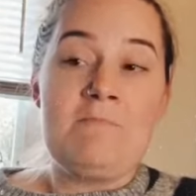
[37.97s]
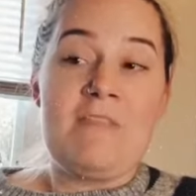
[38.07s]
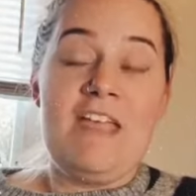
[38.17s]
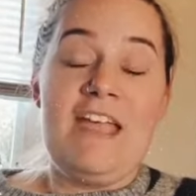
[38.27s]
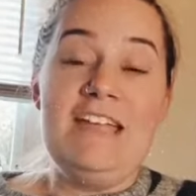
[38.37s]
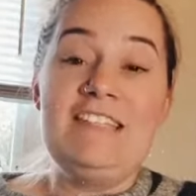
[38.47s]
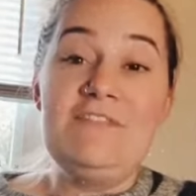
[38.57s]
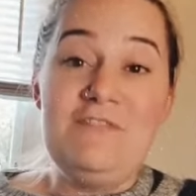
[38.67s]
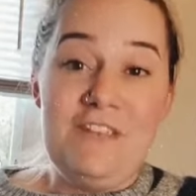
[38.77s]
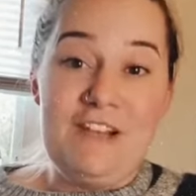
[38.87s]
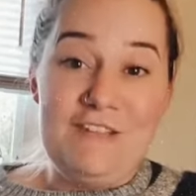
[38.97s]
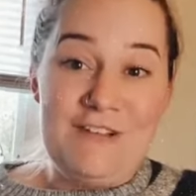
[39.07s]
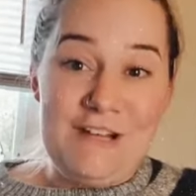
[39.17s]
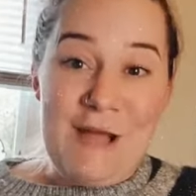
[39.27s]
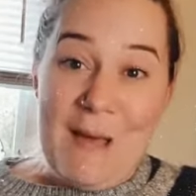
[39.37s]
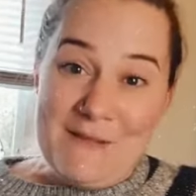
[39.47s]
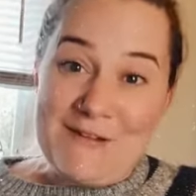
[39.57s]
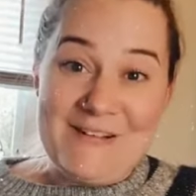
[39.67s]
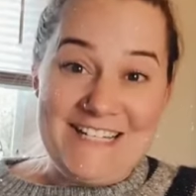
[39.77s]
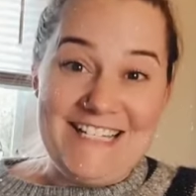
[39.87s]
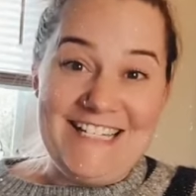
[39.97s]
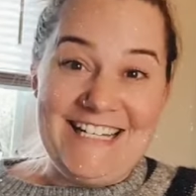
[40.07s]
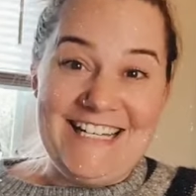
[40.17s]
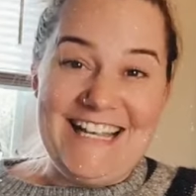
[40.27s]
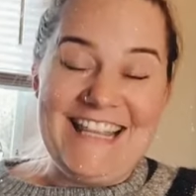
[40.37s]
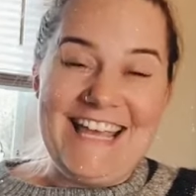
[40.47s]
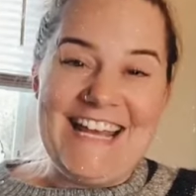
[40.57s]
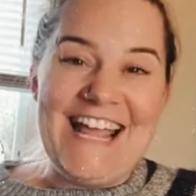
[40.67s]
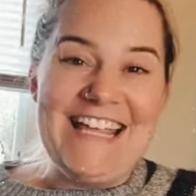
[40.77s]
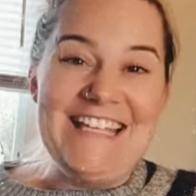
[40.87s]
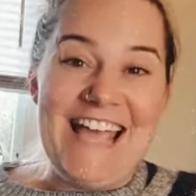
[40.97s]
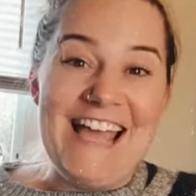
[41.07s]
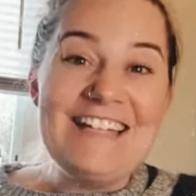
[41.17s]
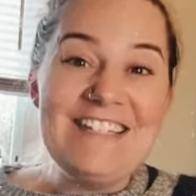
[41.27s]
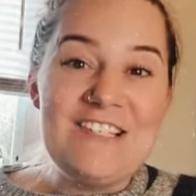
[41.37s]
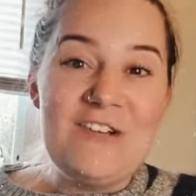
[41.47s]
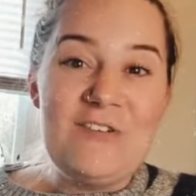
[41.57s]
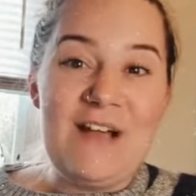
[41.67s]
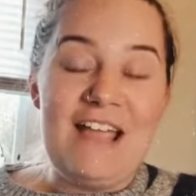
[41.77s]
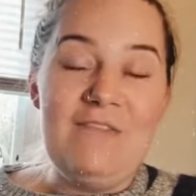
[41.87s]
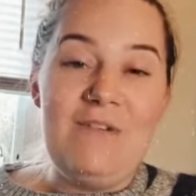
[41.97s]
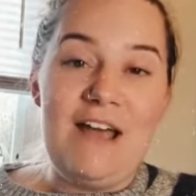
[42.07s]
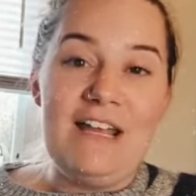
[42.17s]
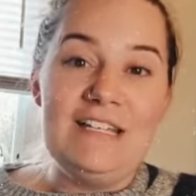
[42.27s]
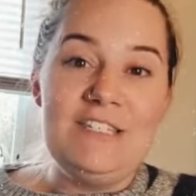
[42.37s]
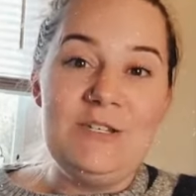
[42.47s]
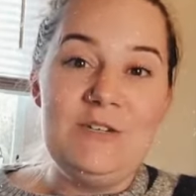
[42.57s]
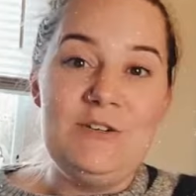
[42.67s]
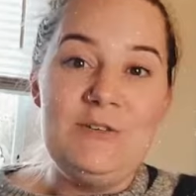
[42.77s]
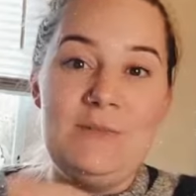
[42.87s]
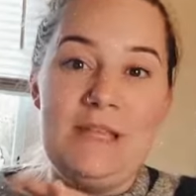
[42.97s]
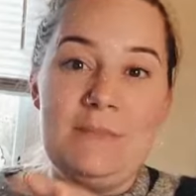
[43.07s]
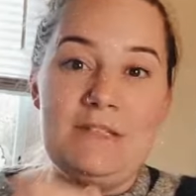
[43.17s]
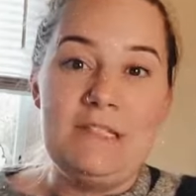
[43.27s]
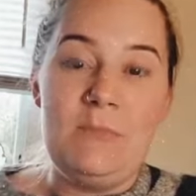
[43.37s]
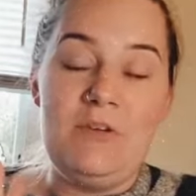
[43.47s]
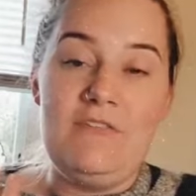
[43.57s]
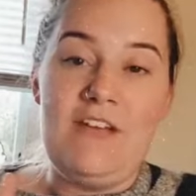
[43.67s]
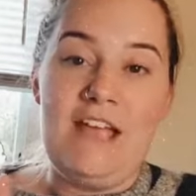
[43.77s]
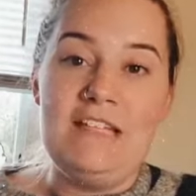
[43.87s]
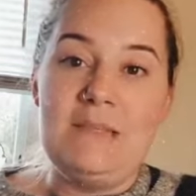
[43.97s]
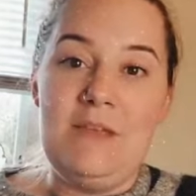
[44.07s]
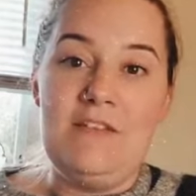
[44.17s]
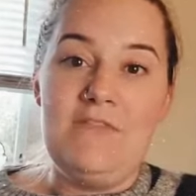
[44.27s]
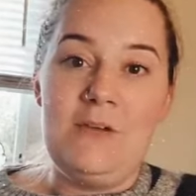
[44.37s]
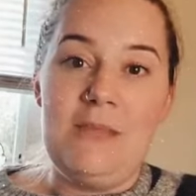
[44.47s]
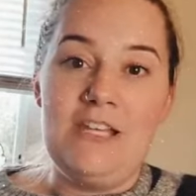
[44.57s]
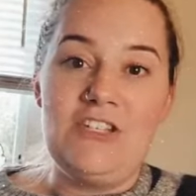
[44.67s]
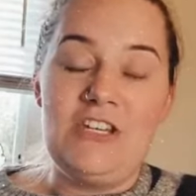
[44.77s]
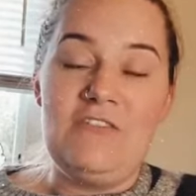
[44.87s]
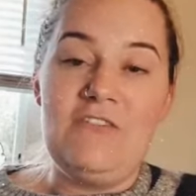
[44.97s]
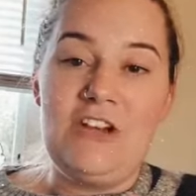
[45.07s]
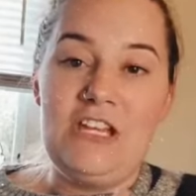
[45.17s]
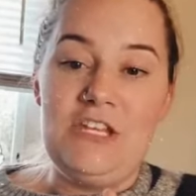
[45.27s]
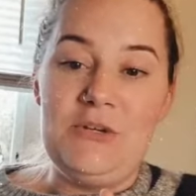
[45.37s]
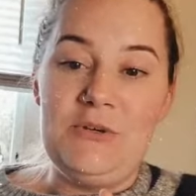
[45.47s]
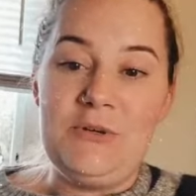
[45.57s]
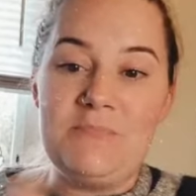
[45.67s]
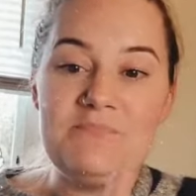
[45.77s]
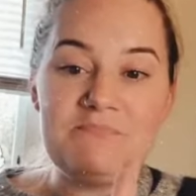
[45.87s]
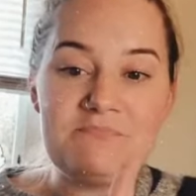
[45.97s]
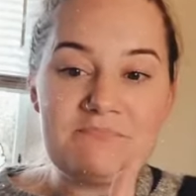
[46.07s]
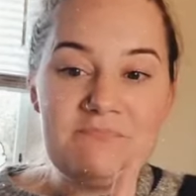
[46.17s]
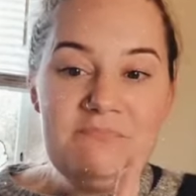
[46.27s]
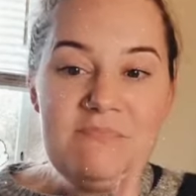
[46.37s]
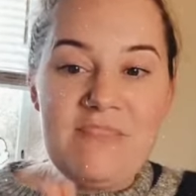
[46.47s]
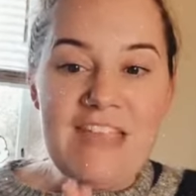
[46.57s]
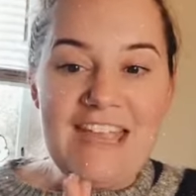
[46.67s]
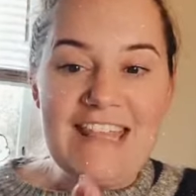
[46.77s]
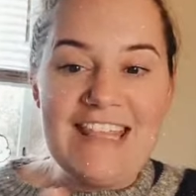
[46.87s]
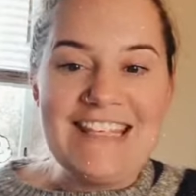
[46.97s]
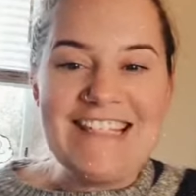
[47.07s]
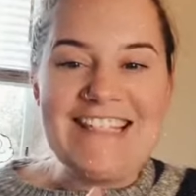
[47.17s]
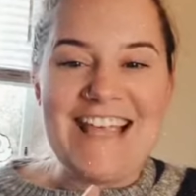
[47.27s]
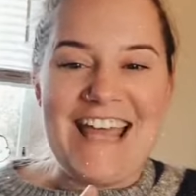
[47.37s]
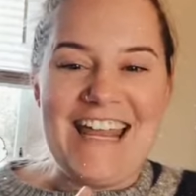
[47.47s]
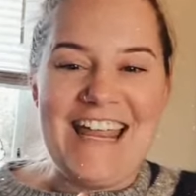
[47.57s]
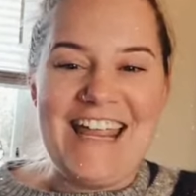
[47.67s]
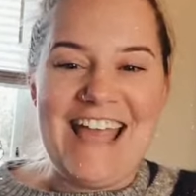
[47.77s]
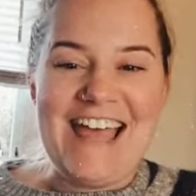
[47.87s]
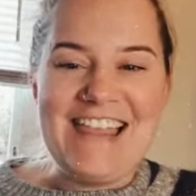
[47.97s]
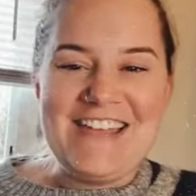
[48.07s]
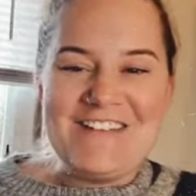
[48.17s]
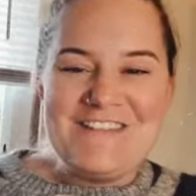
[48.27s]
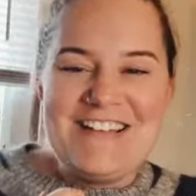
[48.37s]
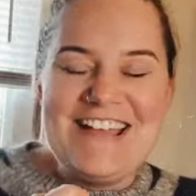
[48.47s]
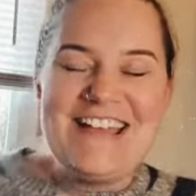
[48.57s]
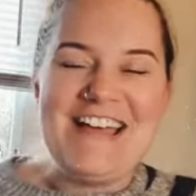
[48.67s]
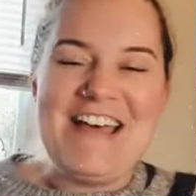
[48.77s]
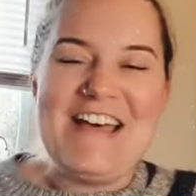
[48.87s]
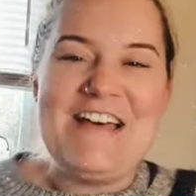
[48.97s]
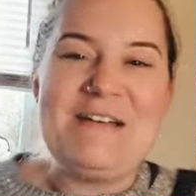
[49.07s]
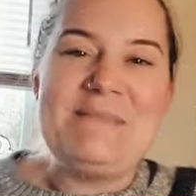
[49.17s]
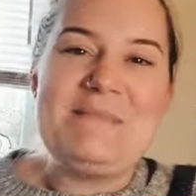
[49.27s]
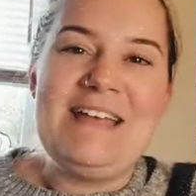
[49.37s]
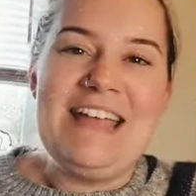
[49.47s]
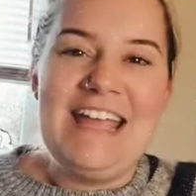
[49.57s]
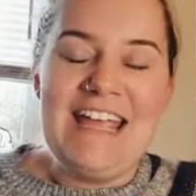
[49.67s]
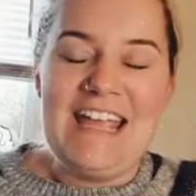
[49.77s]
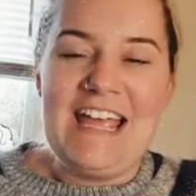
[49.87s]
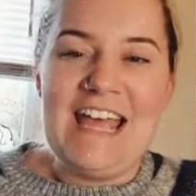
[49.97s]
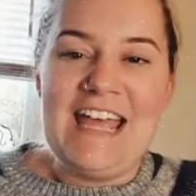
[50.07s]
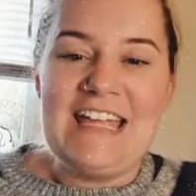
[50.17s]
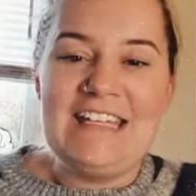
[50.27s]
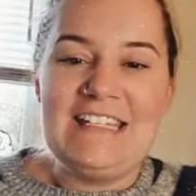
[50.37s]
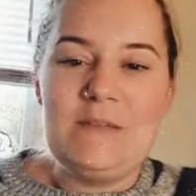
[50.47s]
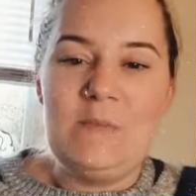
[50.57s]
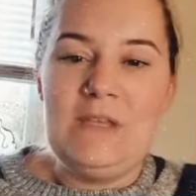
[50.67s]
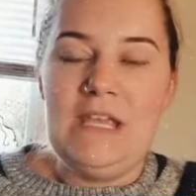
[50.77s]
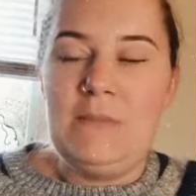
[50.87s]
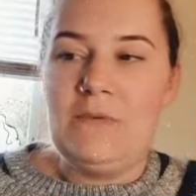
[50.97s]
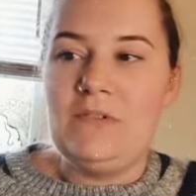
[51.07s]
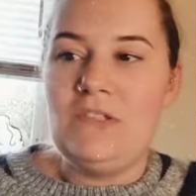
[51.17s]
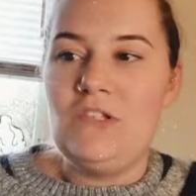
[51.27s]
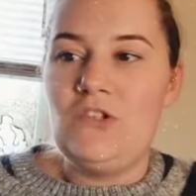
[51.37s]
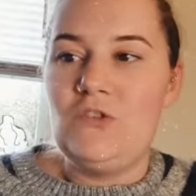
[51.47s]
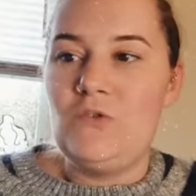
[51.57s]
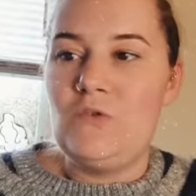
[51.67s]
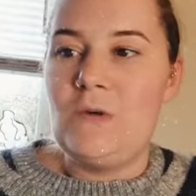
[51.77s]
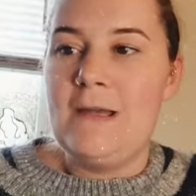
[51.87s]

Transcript: It's a very, very common question that I get, so I wanted to be able to provide some information for you in this setting. Hello, and be able to